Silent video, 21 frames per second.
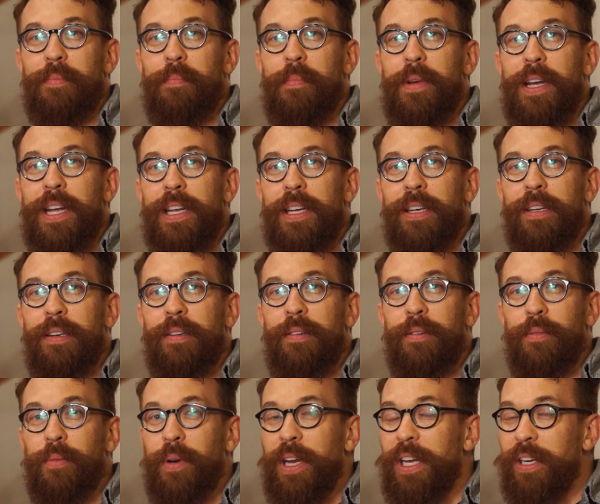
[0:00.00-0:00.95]
My
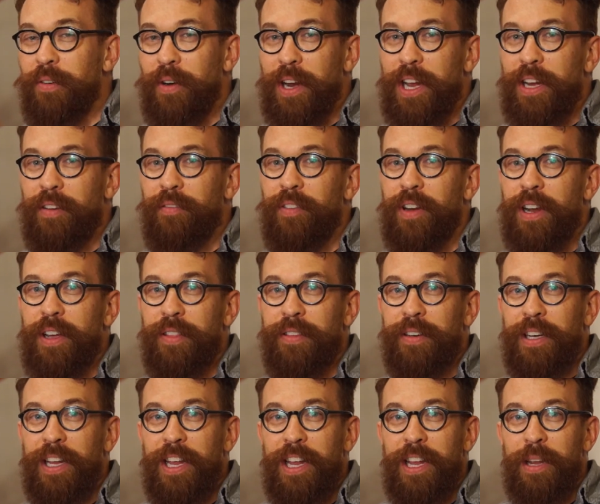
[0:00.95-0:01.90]
great-grandfather
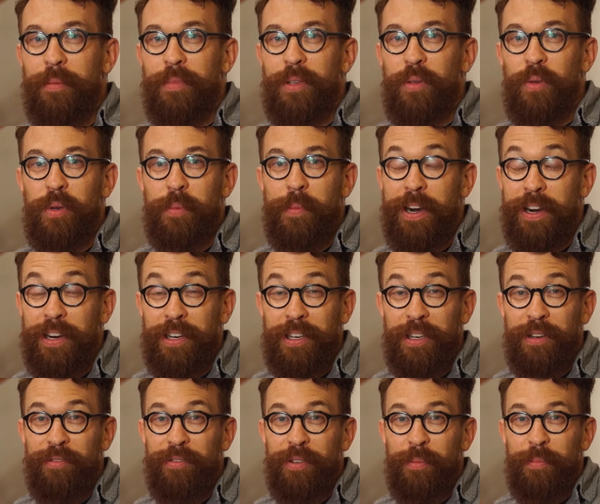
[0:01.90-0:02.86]
came to
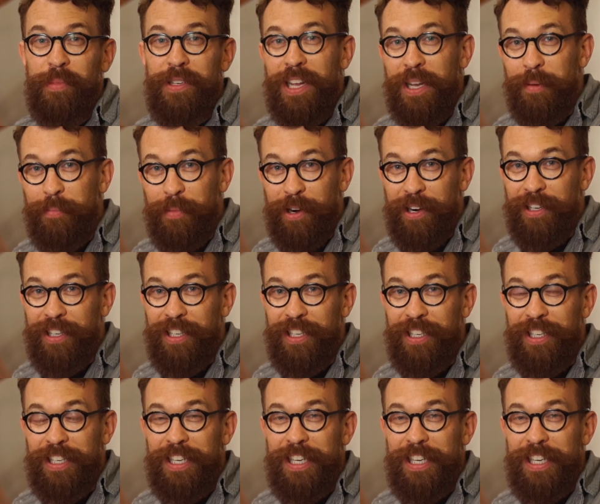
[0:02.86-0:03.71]
America from Denmark,